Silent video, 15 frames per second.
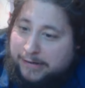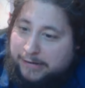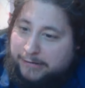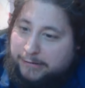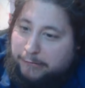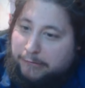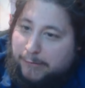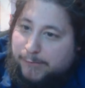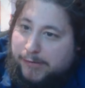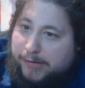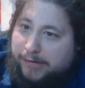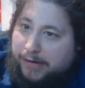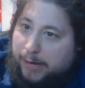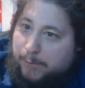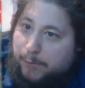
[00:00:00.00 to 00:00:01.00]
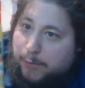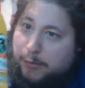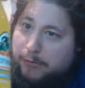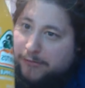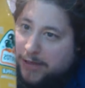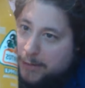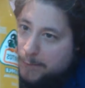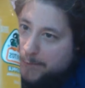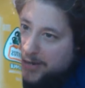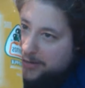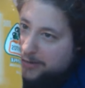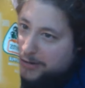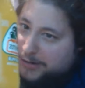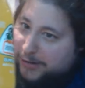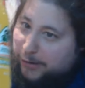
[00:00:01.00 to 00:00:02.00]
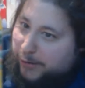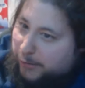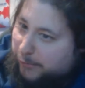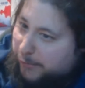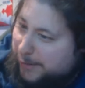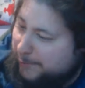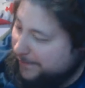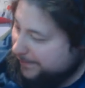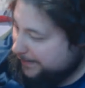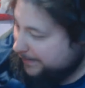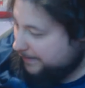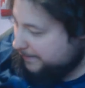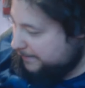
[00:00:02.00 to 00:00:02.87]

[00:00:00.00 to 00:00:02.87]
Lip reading: So I'm just going to move that because I don't agree with it.